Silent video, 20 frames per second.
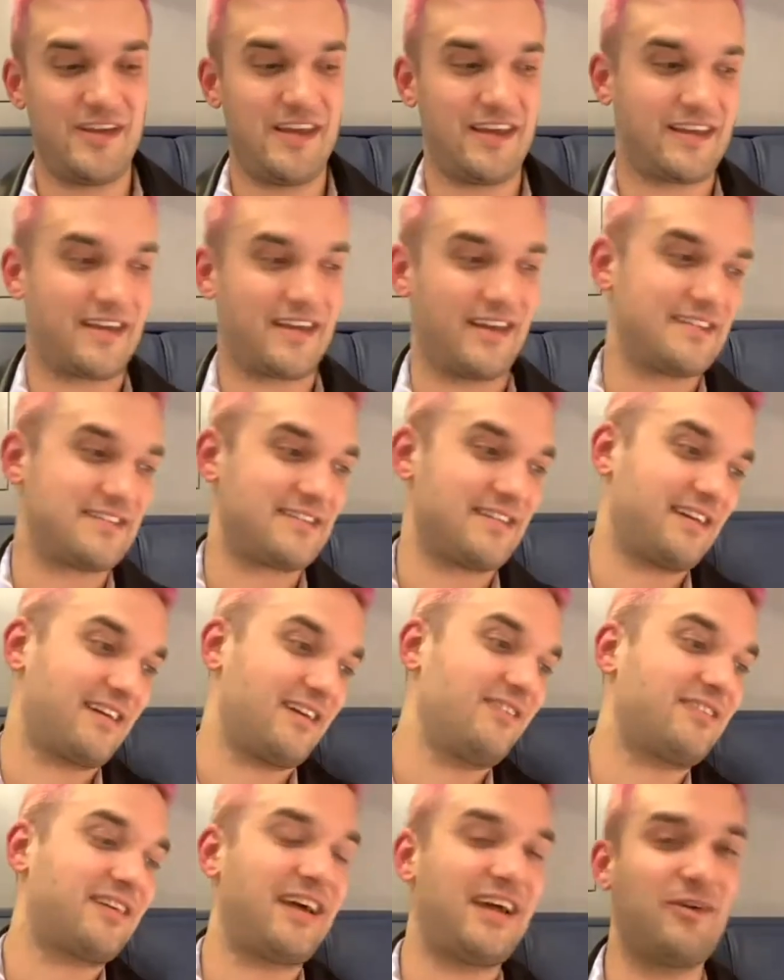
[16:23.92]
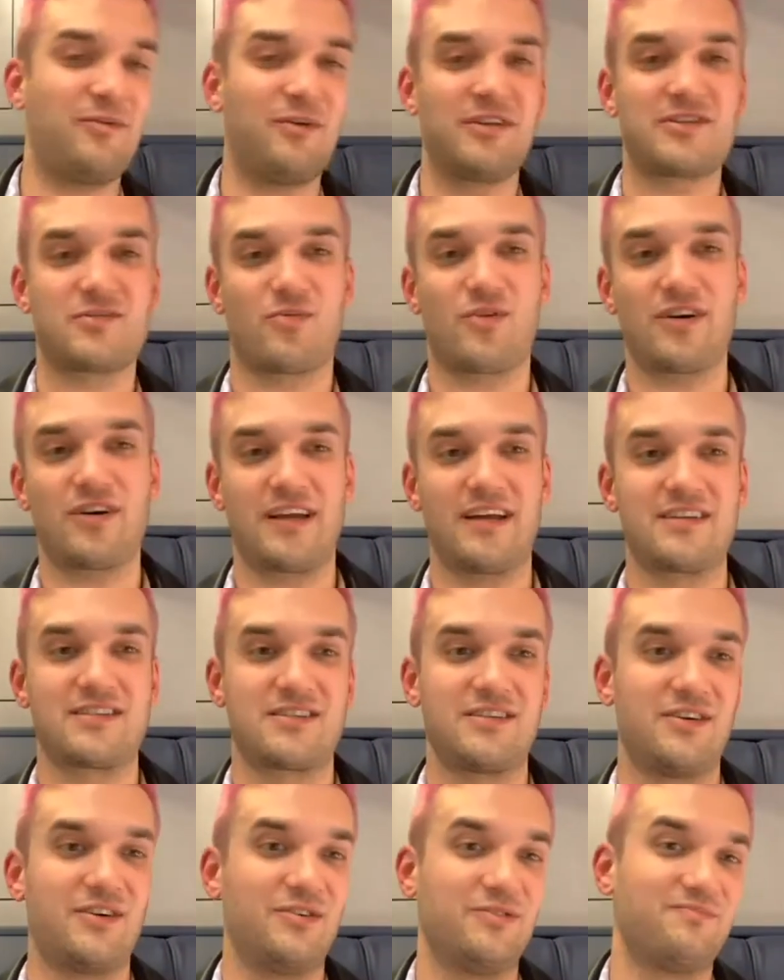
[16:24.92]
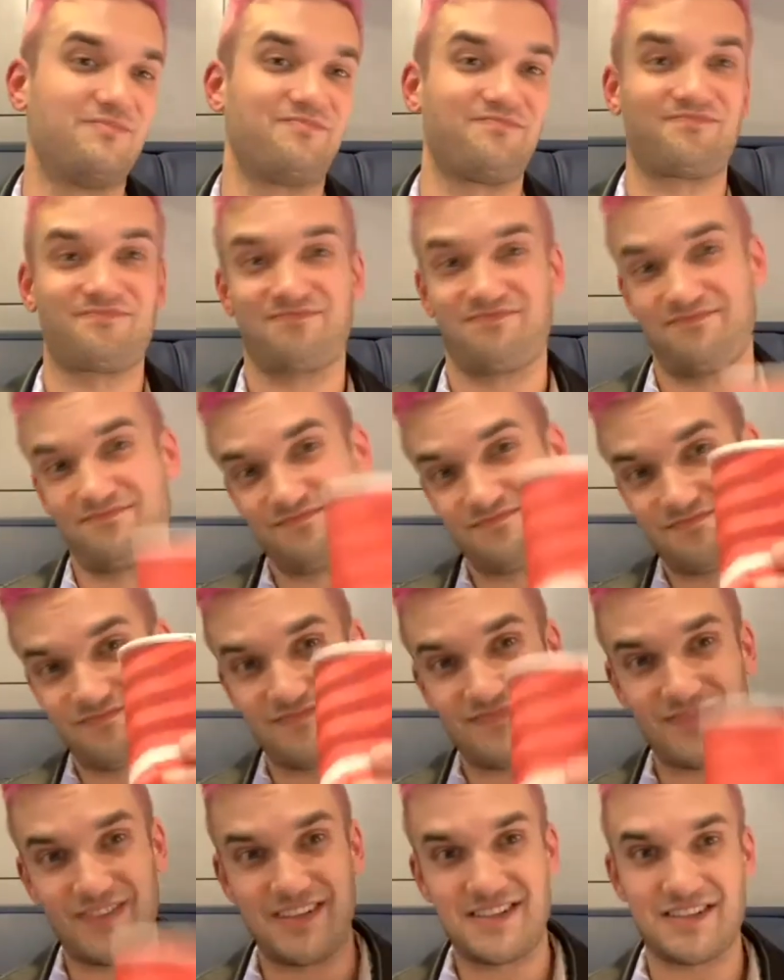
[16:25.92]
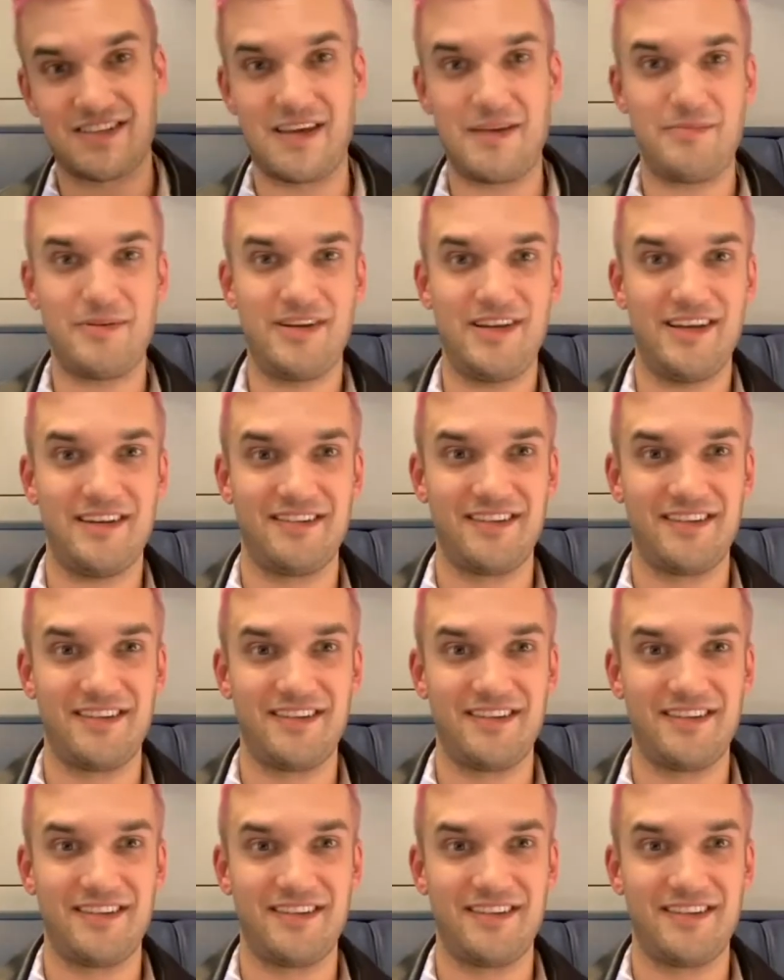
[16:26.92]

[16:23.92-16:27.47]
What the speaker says: and it's like, okay, well, it's working, so let's keep it in,